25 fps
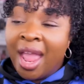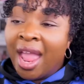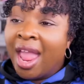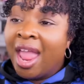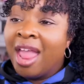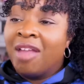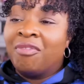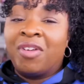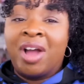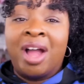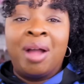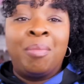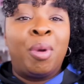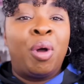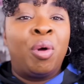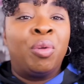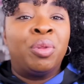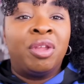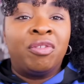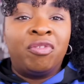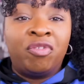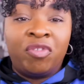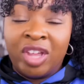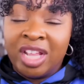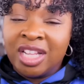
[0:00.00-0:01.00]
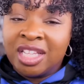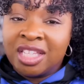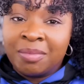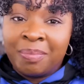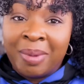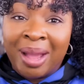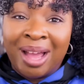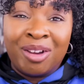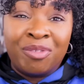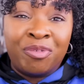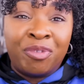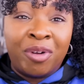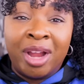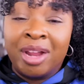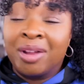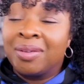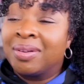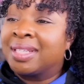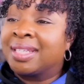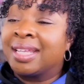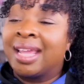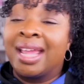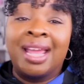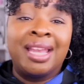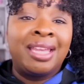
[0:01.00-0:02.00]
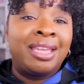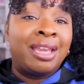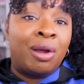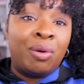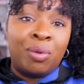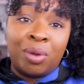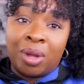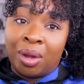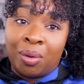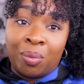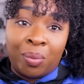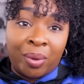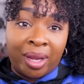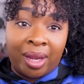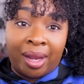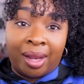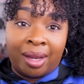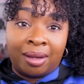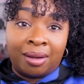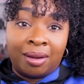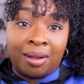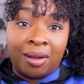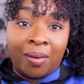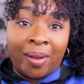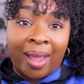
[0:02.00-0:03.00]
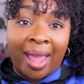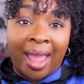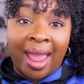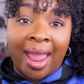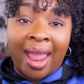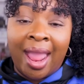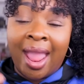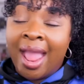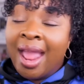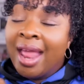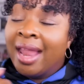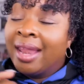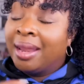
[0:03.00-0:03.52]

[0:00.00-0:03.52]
If I'm on the fence about a fragrance, it don't go in, okay?